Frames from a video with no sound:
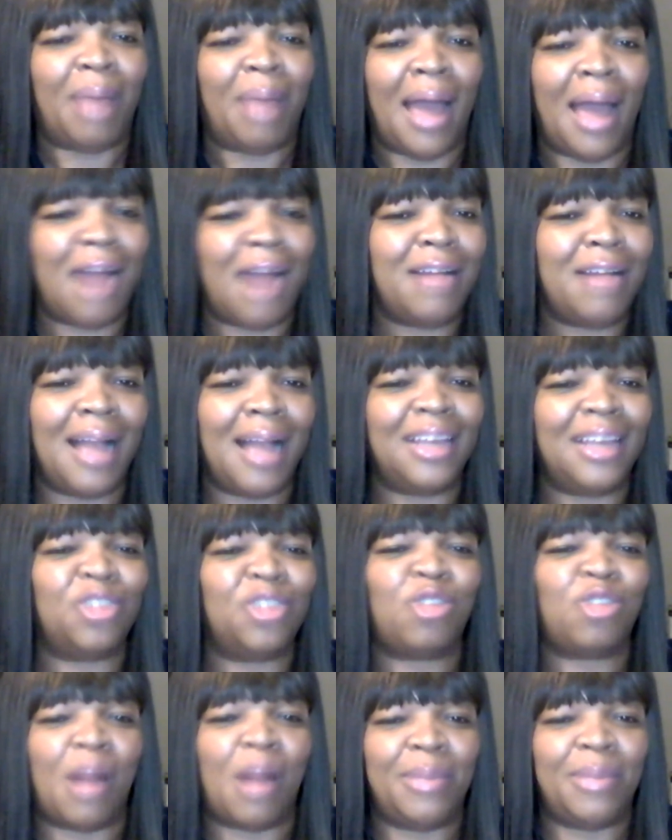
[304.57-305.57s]
I get
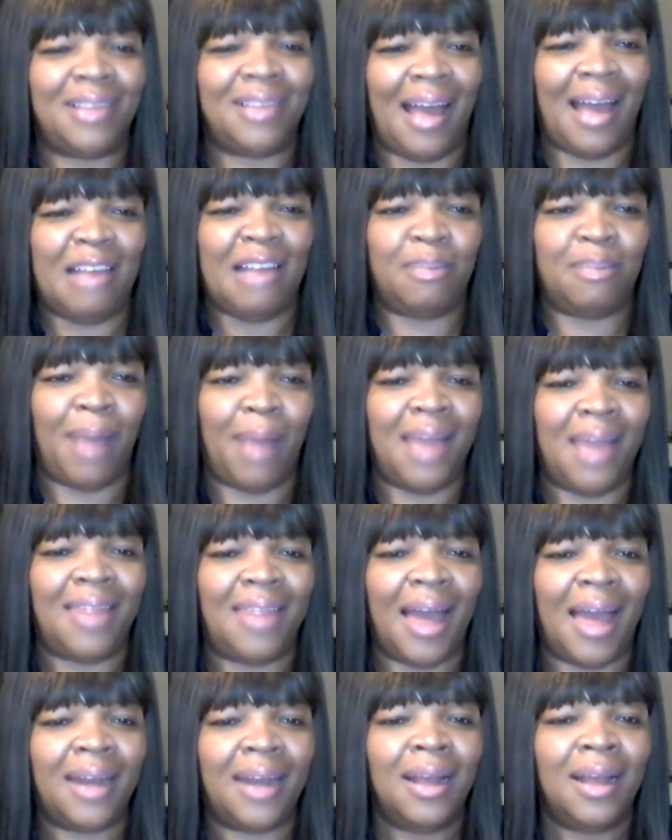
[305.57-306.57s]
traumatized by
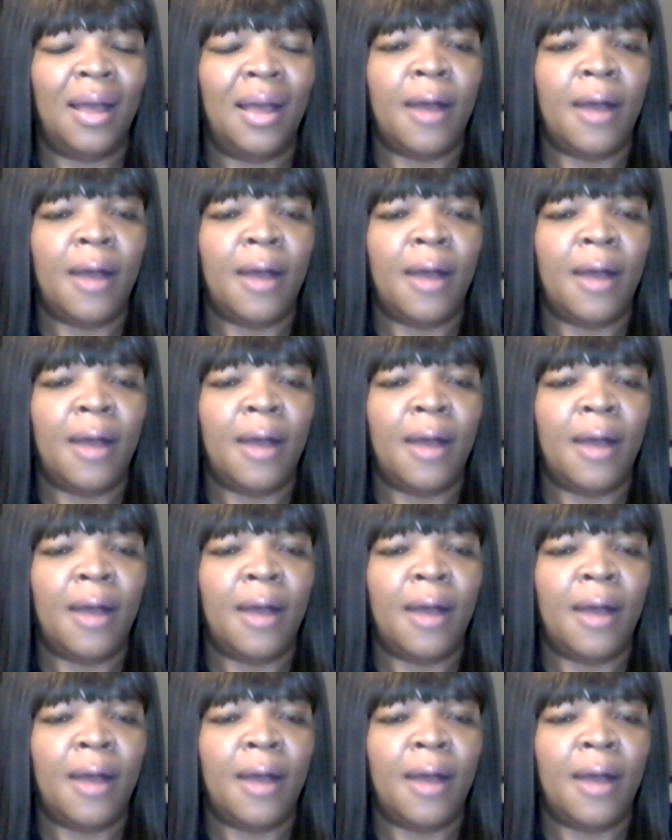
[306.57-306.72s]
that.